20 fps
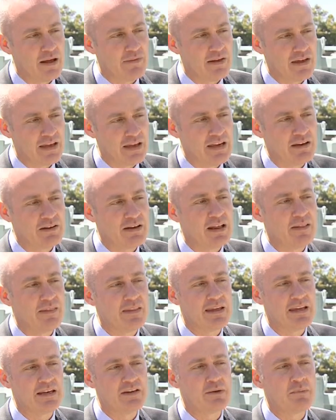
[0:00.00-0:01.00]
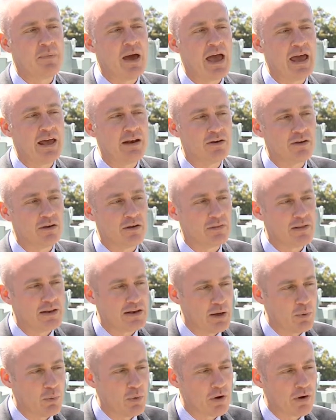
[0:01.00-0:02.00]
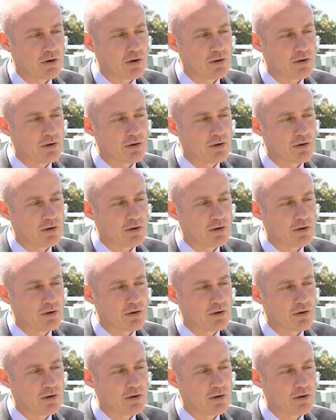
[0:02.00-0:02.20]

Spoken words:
the heat and the demand on the network.